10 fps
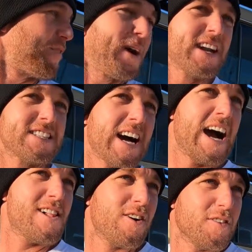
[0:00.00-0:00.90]
If we get a
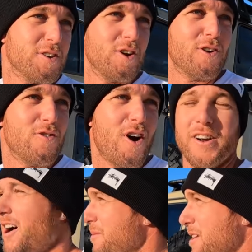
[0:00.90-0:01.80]
tailor on the noodle
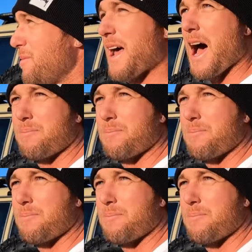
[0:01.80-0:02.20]
rod, I'm going to be